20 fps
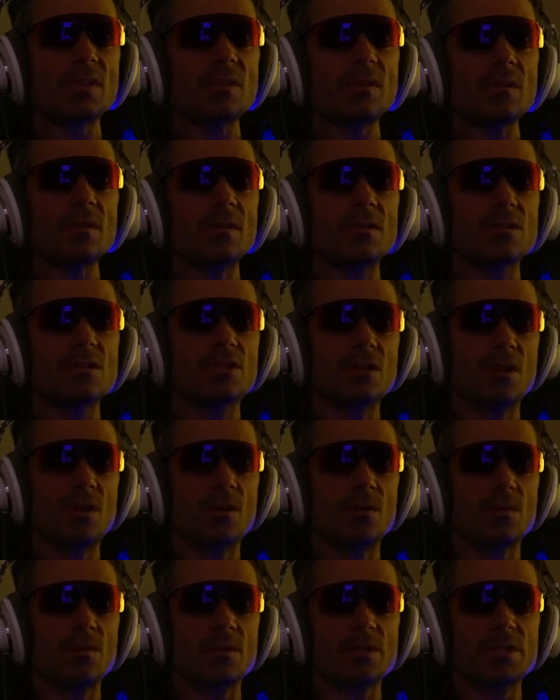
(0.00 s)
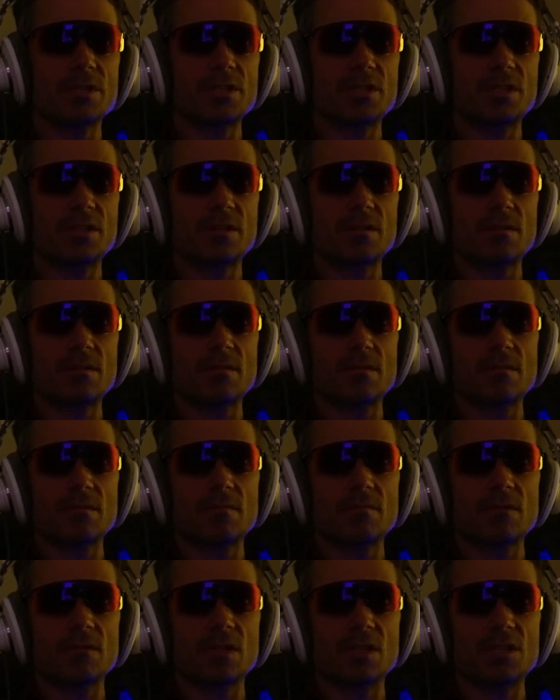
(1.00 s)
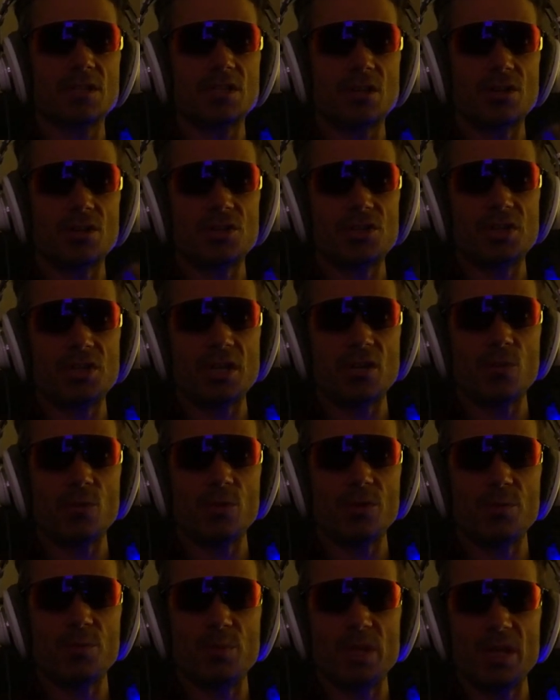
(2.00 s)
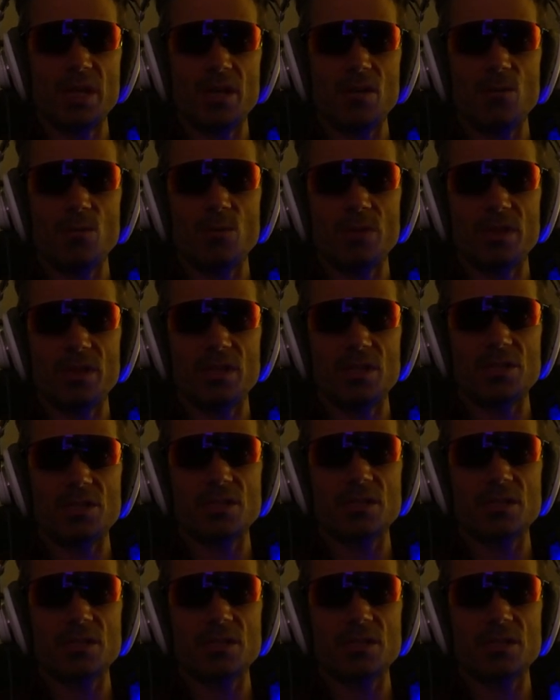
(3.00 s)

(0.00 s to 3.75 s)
So consider sticking with me with this